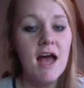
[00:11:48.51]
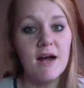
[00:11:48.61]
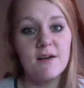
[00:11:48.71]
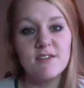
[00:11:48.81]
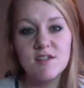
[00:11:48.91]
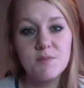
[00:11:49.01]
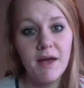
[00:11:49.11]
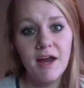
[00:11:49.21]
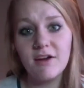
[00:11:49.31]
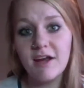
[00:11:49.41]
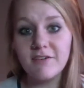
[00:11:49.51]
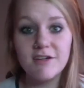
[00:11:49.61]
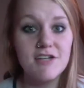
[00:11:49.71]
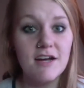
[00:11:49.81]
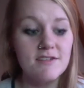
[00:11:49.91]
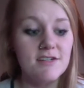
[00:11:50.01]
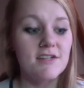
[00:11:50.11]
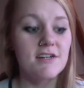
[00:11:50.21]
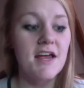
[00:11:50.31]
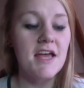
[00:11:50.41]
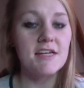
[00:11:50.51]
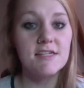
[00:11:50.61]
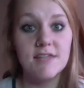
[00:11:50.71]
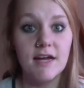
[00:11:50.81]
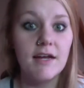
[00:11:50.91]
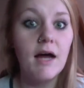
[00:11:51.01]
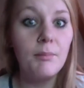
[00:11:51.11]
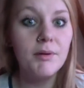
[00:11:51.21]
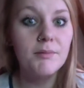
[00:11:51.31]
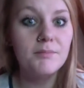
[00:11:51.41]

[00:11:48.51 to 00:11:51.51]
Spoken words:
I was inspired. I reached out to her, signed up.